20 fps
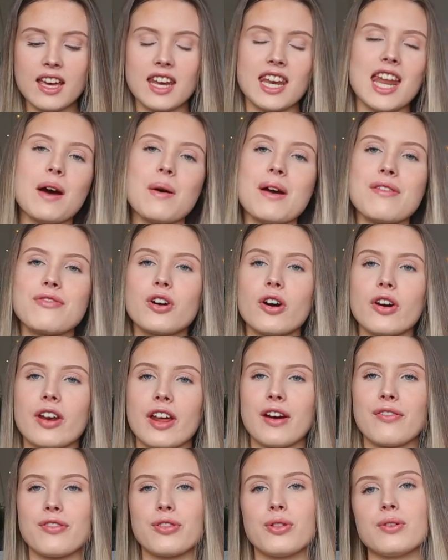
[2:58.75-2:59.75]
Now I've got it,
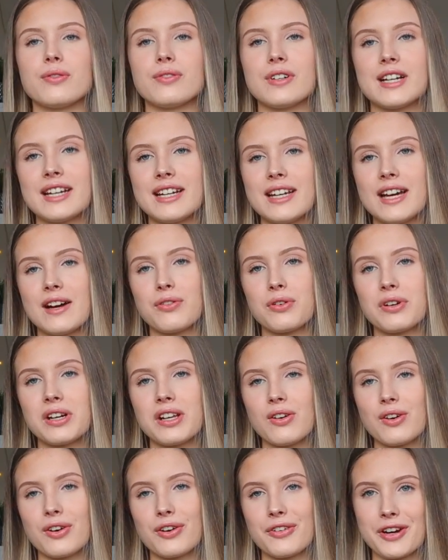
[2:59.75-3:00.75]
I've thought, really, I've already
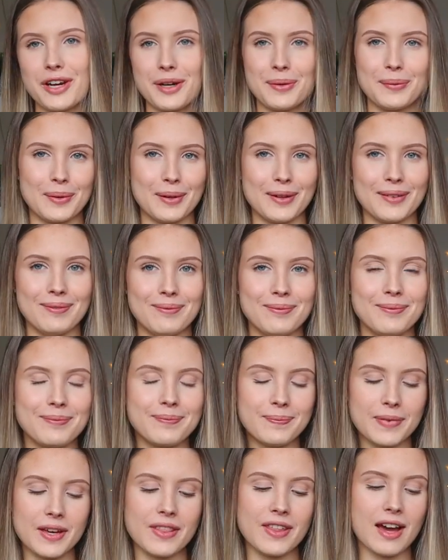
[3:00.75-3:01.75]
got a green one.
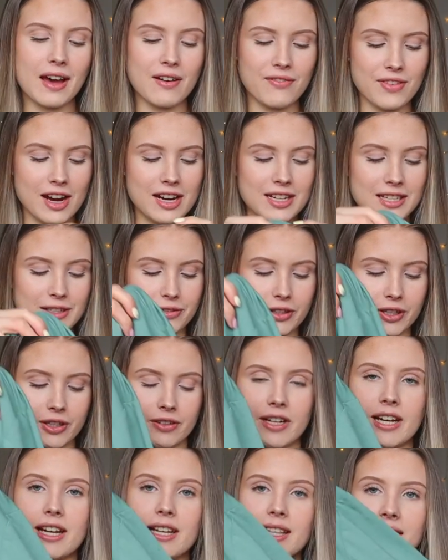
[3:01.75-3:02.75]
But they are very different
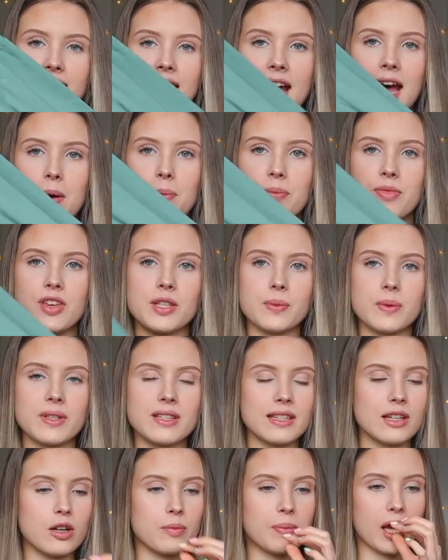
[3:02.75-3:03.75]
greens, and this
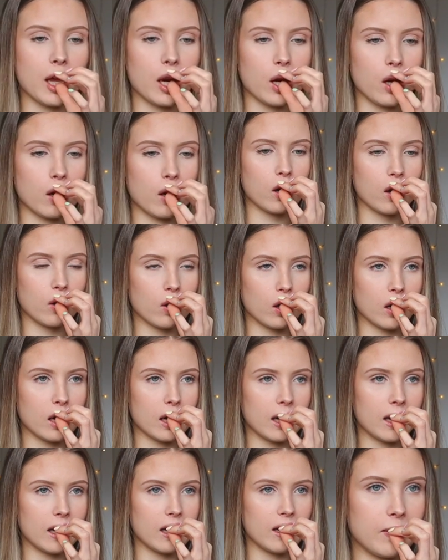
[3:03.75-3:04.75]
one's a little bit... I've got
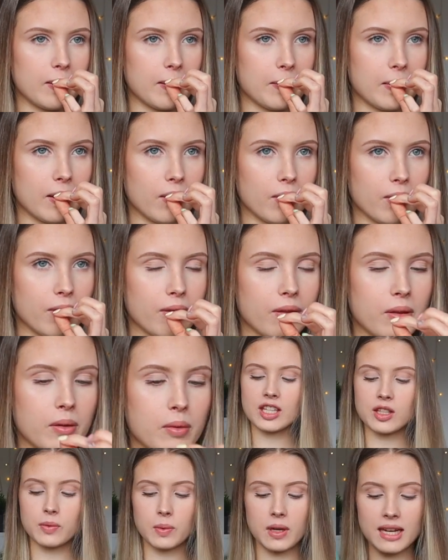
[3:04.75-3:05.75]
a hair in my mouth.
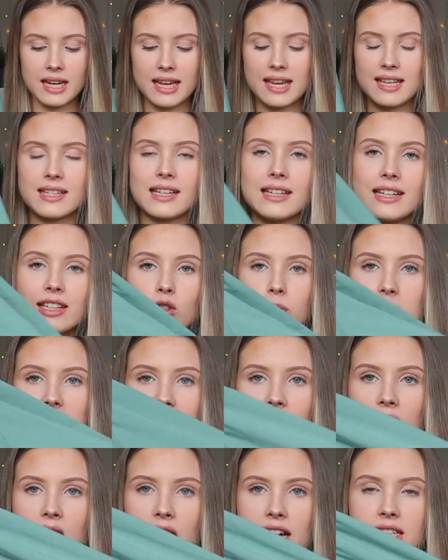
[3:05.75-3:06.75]
This one is a little bit
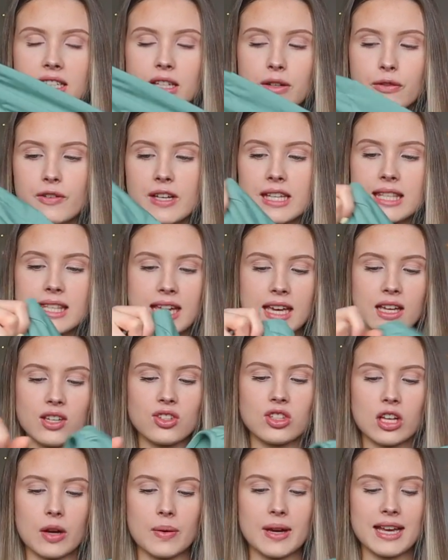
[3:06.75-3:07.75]
tighter fitting,
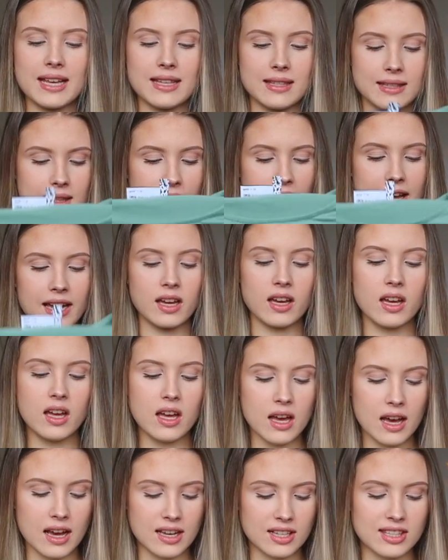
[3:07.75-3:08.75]
so it is, like,
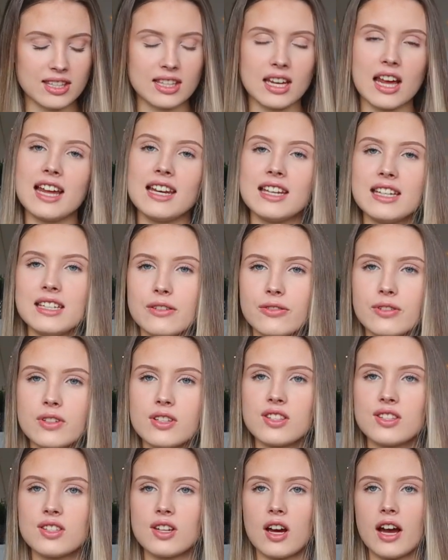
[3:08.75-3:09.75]
a slightly
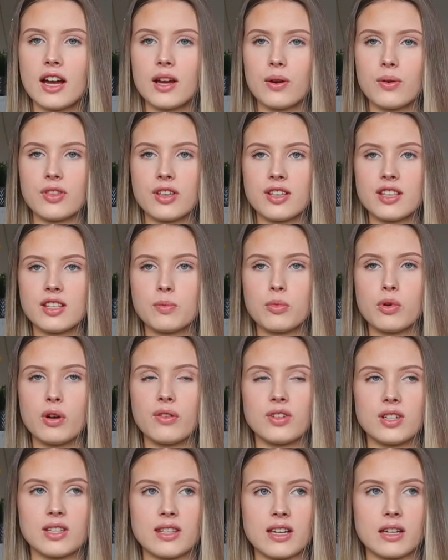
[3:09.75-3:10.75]
different style. This is more
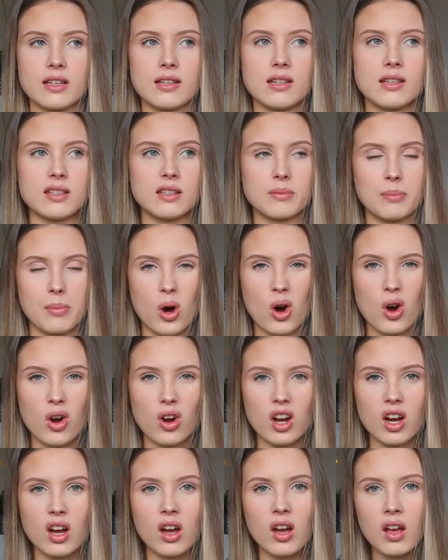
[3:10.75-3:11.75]
of just, like, a
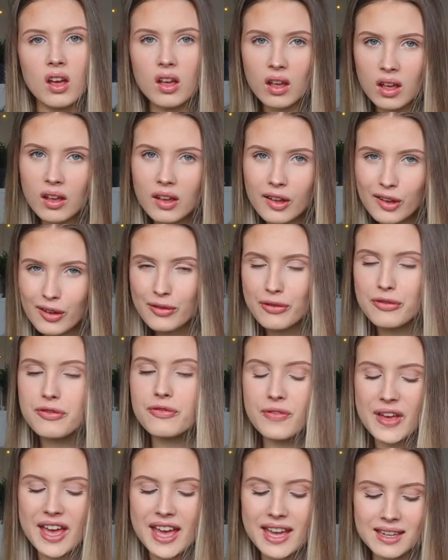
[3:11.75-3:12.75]
smock
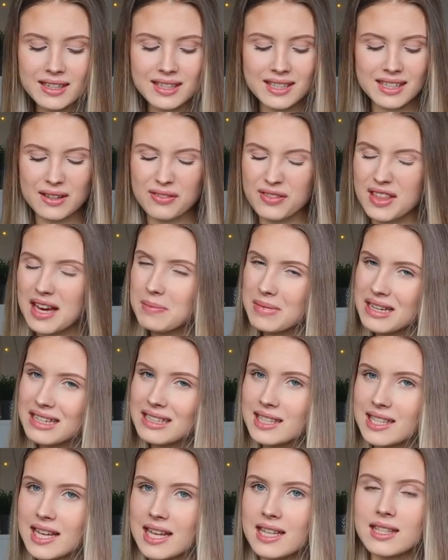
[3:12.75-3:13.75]
fit, if that
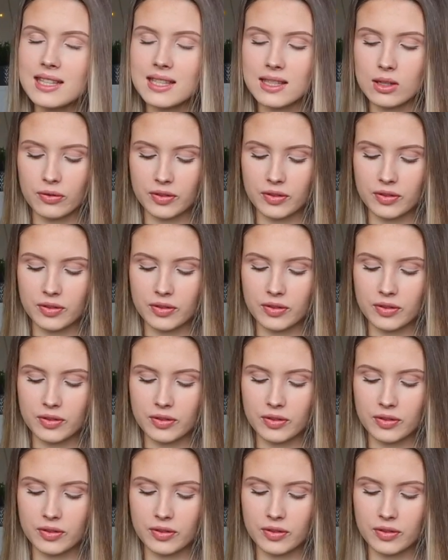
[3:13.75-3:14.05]
makes sense.